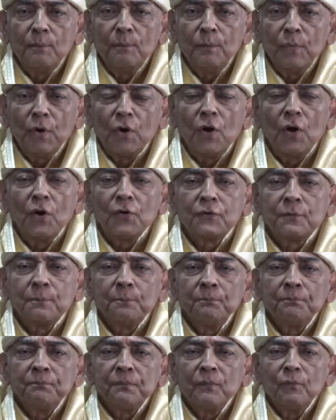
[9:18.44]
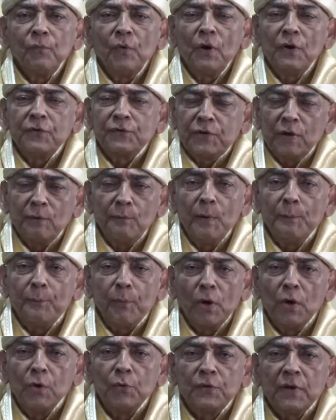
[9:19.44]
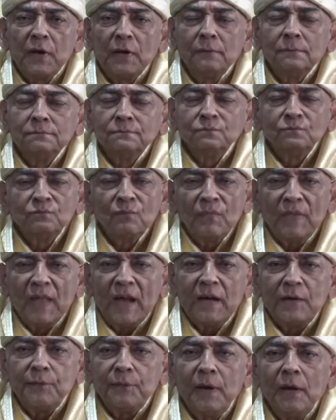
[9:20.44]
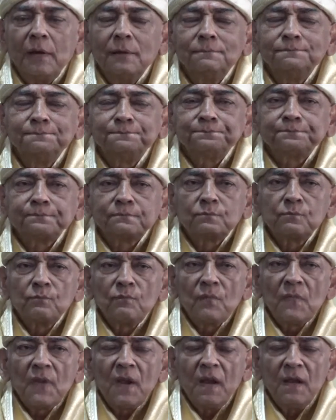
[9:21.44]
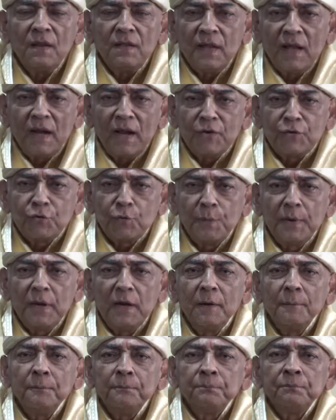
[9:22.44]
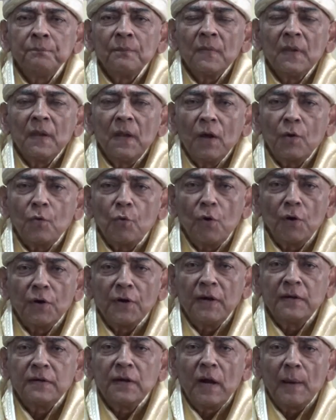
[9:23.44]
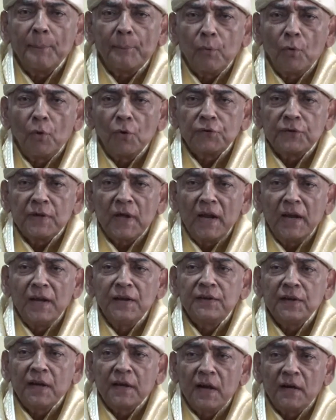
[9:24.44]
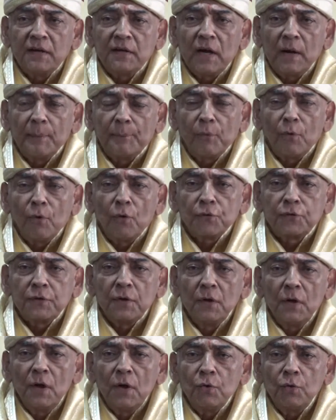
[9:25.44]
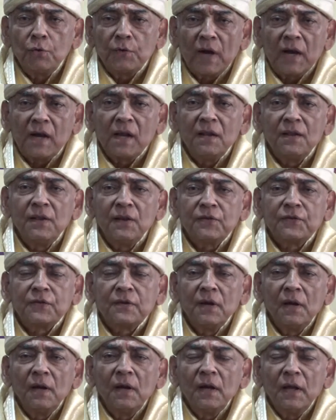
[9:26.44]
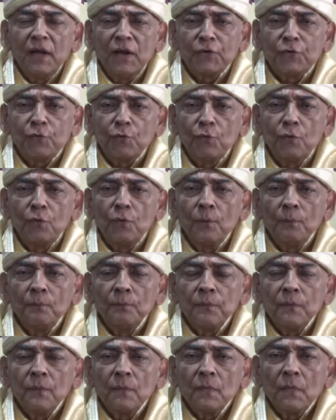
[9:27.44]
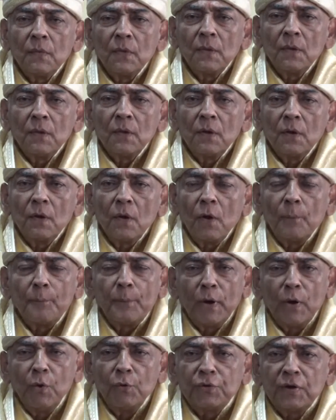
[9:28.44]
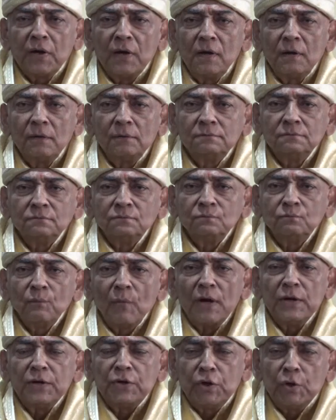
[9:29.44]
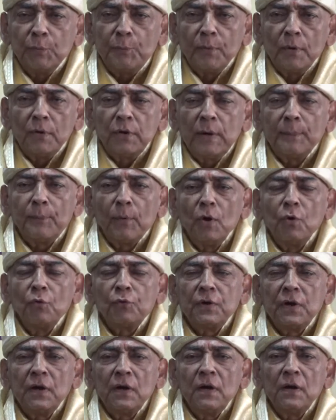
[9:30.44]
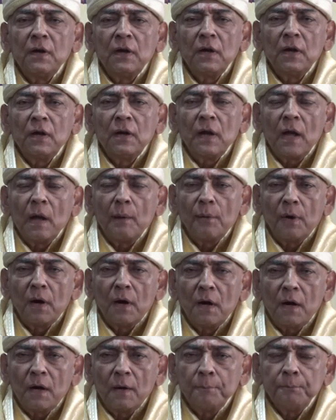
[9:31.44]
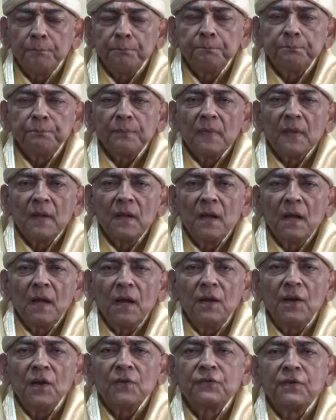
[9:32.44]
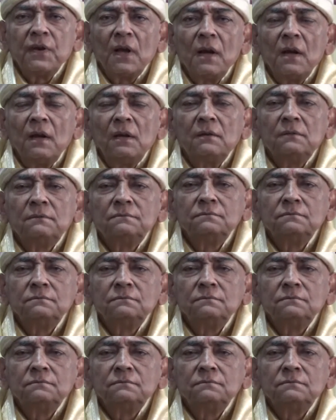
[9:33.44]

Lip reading: Because we will still be polluting. That way, there has to be a coordinated approach, an integrated approach to tackle this issue of pollution by depolluting our industrial